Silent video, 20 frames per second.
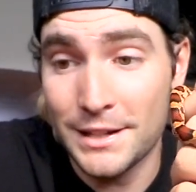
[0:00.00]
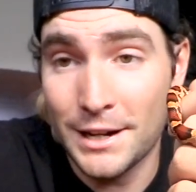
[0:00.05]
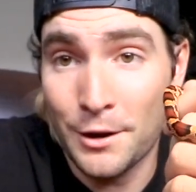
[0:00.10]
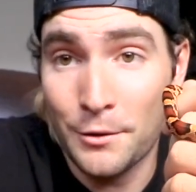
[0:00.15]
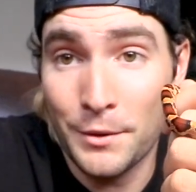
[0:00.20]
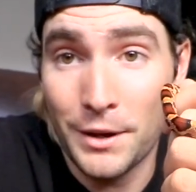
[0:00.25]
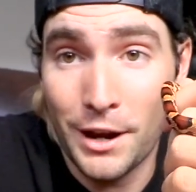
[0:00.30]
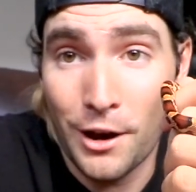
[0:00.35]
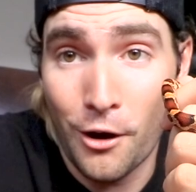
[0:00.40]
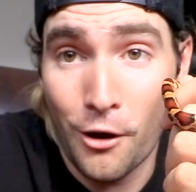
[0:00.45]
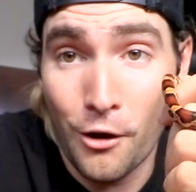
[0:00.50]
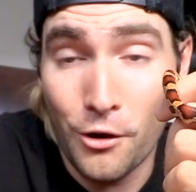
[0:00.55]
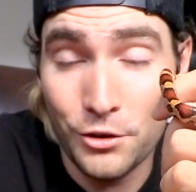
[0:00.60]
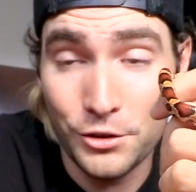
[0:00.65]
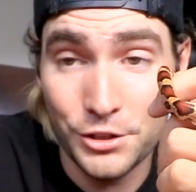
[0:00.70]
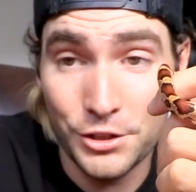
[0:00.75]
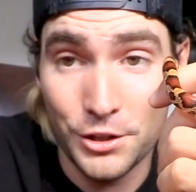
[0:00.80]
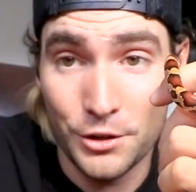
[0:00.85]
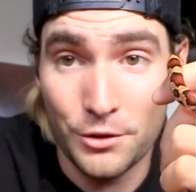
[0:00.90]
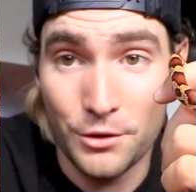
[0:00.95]
Now, we
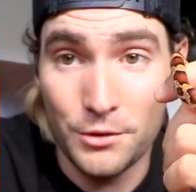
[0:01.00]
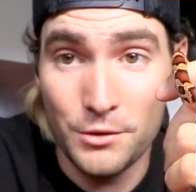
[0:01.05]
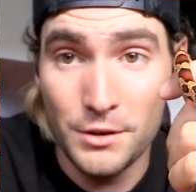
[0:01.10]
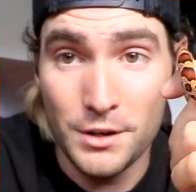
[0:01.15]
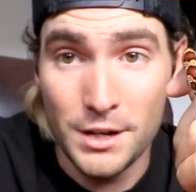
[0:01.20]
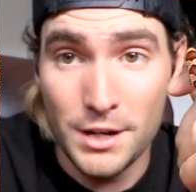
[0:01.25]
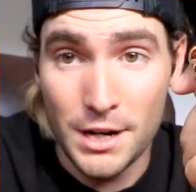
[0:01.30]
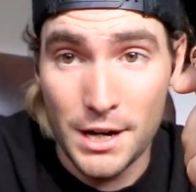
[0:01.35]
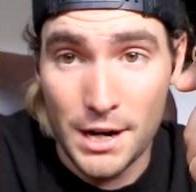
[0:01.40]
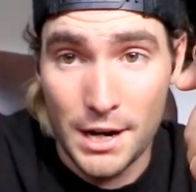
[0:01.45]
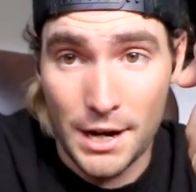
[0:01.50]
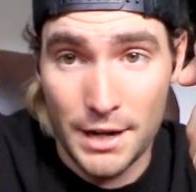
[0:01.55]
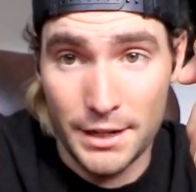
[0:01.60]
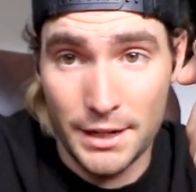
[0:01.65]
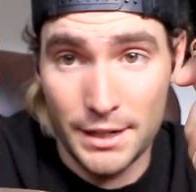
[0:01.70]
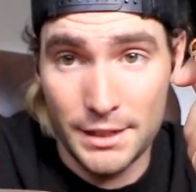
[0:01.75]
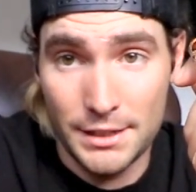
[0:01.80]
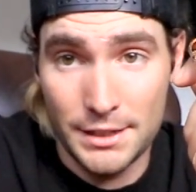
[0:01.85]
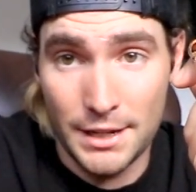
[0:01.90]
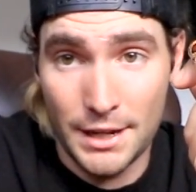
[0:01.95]
also, I
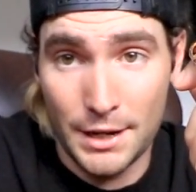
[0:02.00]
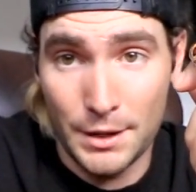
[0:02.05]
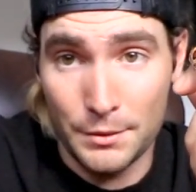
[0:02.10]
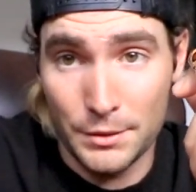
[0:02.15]
did say